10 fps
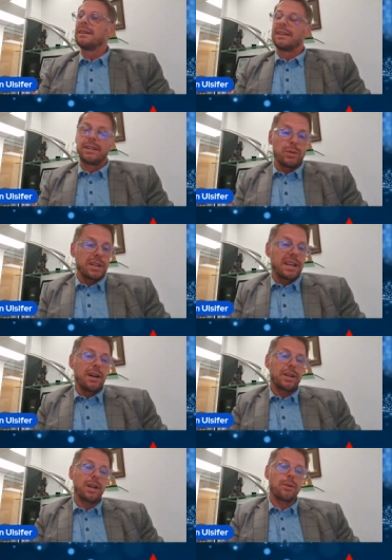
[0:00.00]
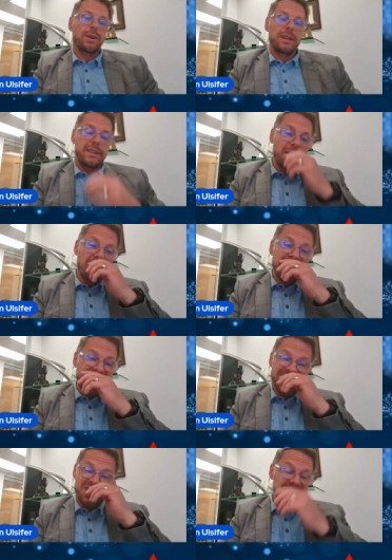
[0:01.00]
in Calgary that aren't
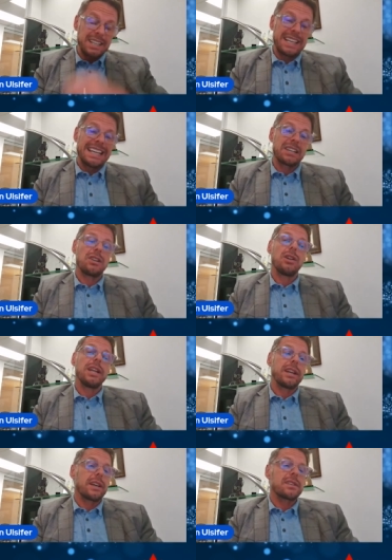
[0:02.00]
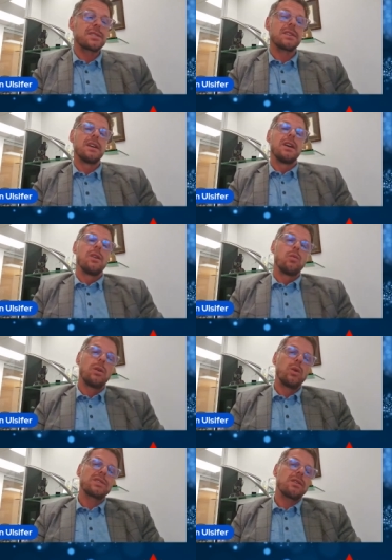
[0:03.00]
actually in clinics, well,
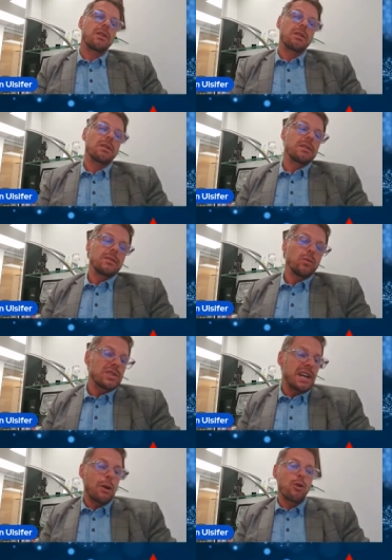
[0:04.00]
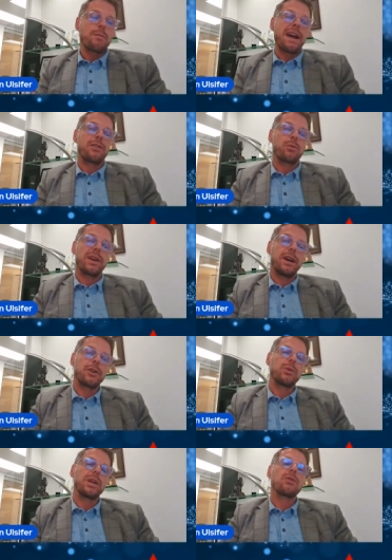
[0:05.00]
what's our pathway? How do
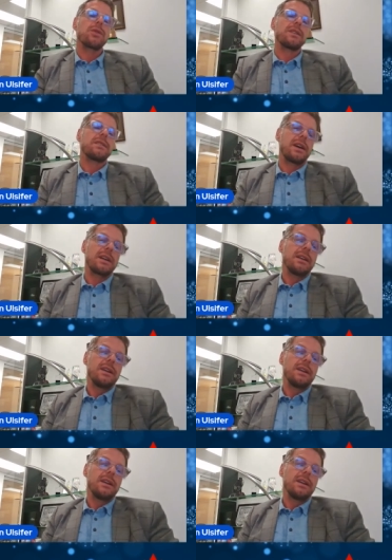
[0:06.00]
we create that,